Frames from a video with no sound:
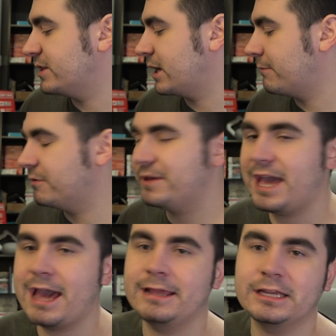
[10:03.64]
that I'm going to be
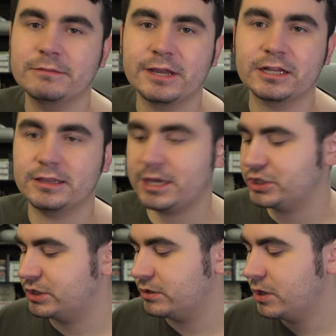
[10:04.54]
adding into my
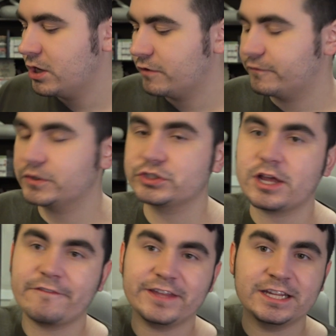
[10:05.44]
collection. First
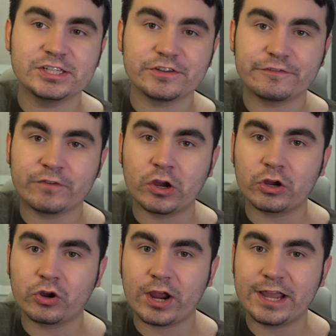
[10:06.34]
off is Far
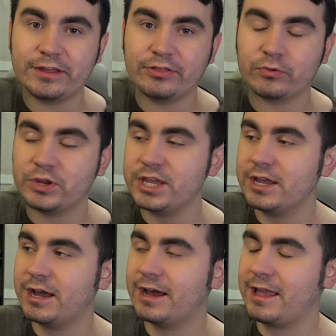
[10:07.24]
Cry 3.
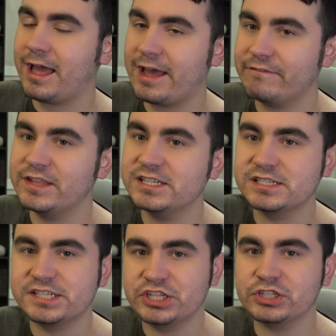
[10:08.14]
I have this
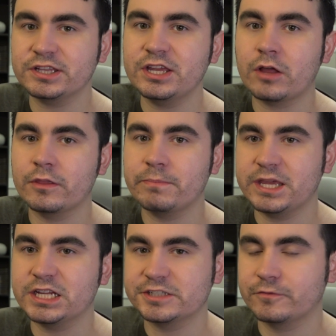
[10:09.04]
digitally on the
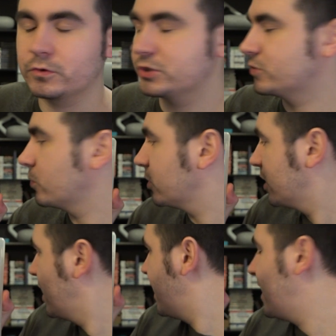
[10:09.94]
PS4 store,
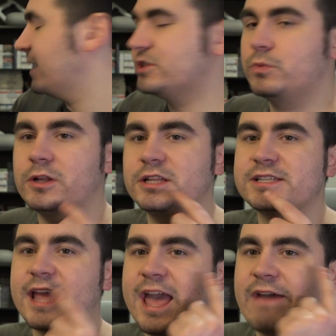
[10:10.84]
as well as
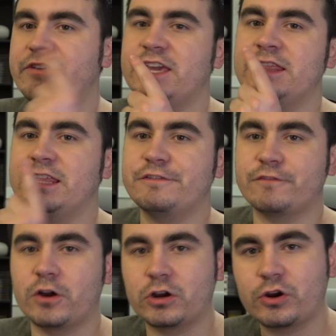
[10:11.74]
I have it in the
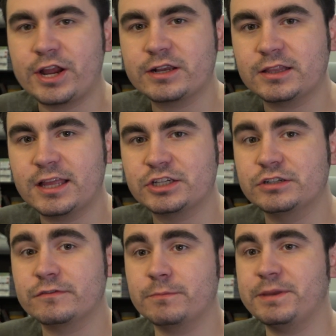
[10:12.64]
Far Cry collection
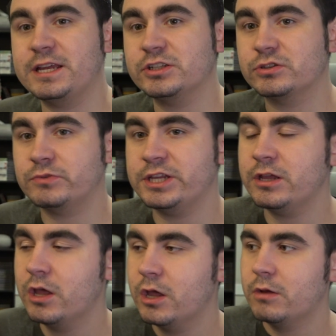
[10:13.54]
for PS3.
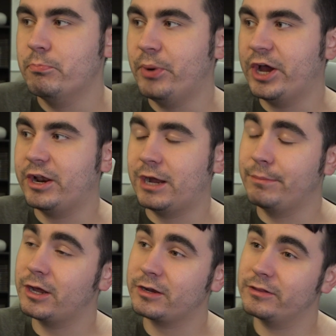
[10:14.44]
But I'm
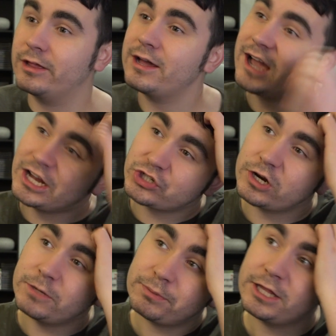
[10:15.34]
not going to lie, I
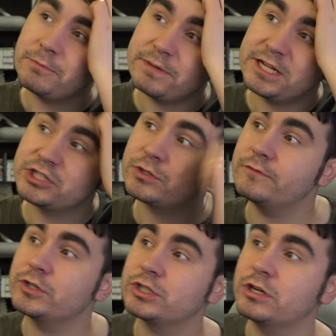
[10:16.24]
tried to play the PS3
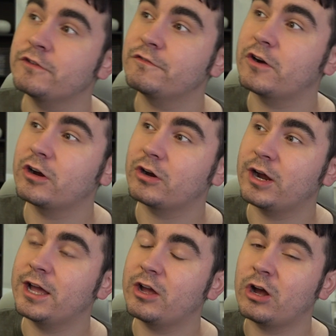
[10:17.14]
version of Far
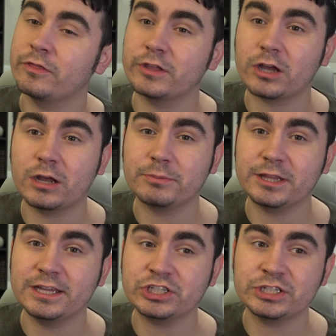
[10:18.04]
Cry on the
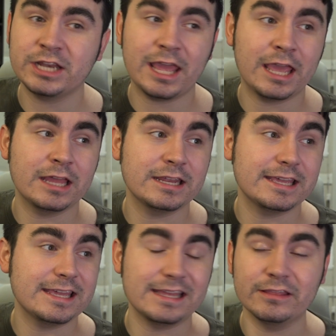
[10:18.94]
compilation, and
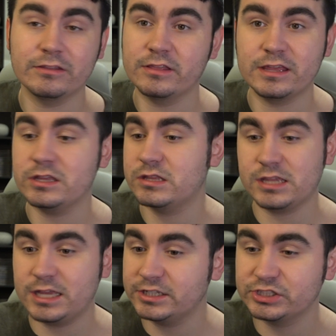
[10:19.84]

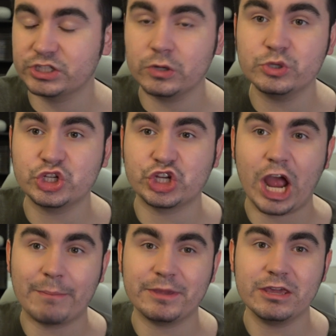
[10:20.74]
it's so
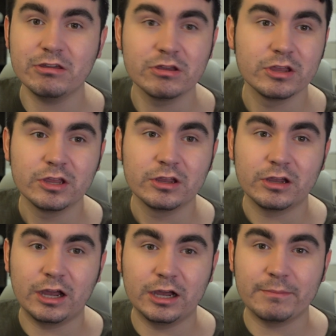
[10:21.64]
choppy.
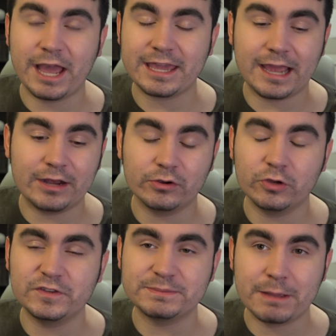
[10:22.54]
I don't know
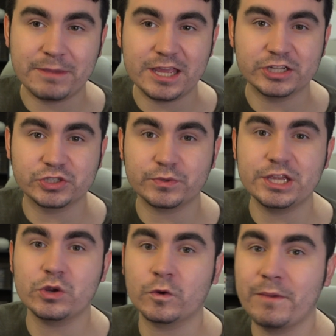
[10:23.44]
if it's my
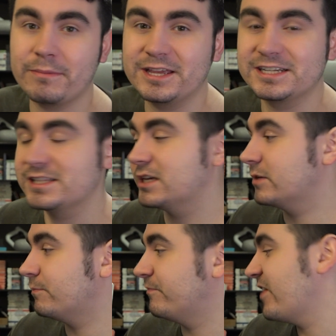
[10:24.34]
PS3 or maybe it's the
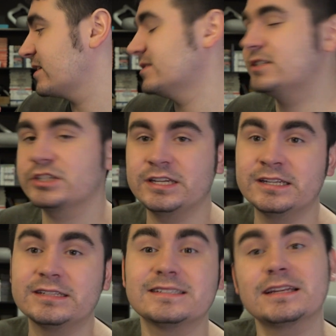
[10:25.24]
fact that
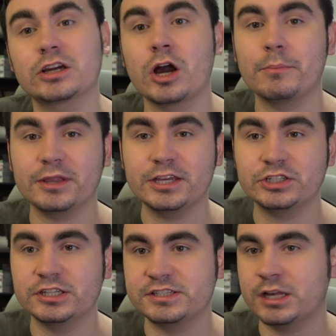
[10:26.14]
it's in a
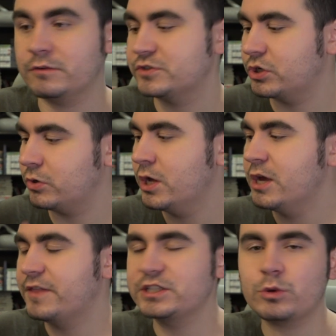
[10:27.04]
compilation itself. So
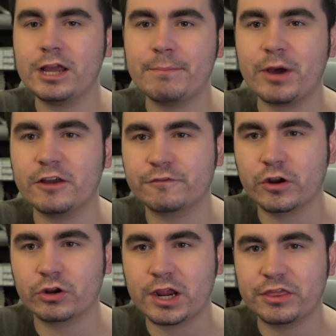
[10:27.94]
that's why I bought
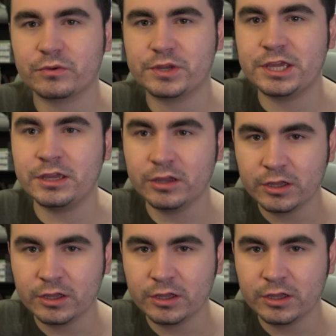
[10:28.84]
Far Cry 3